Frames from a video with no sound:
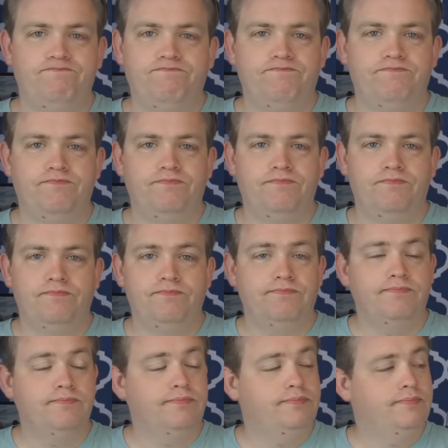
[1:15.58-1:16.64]

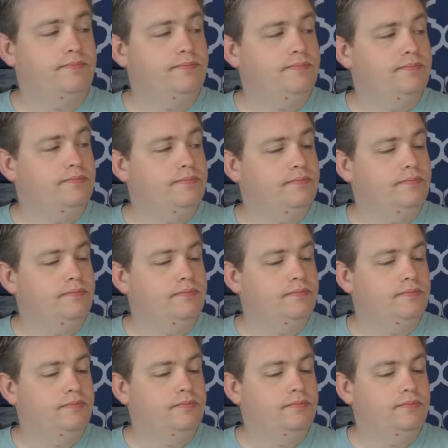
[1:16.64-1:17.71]

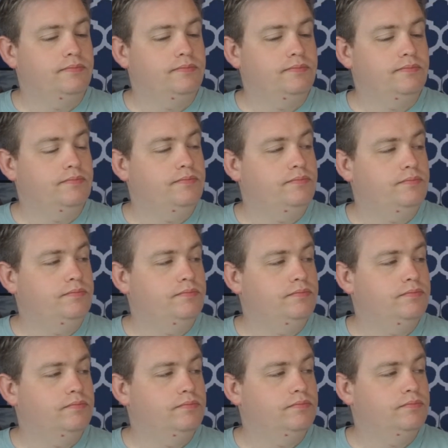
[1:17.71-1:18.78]

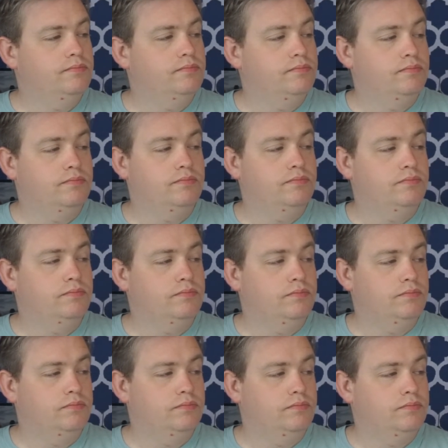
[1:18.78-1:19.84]

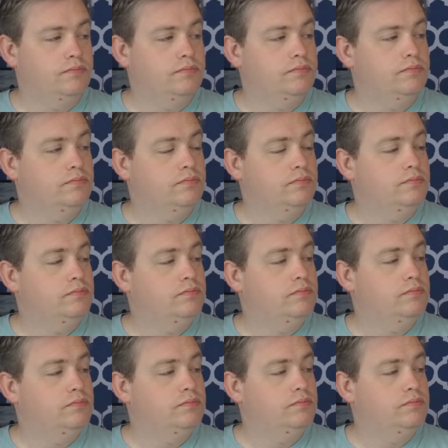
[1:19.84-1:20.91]

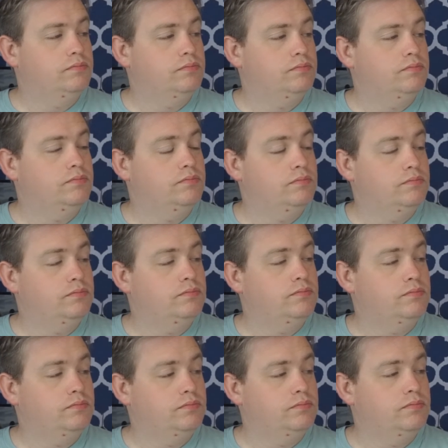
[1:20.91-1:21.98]

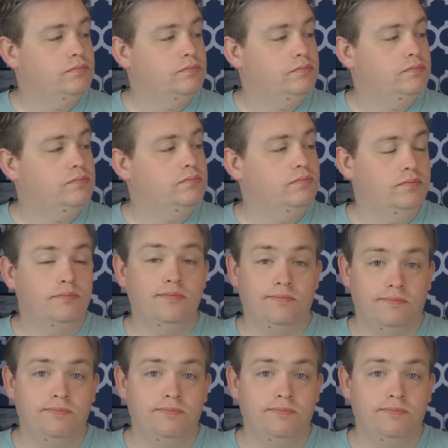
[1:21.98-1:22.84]
The person shown says nothing.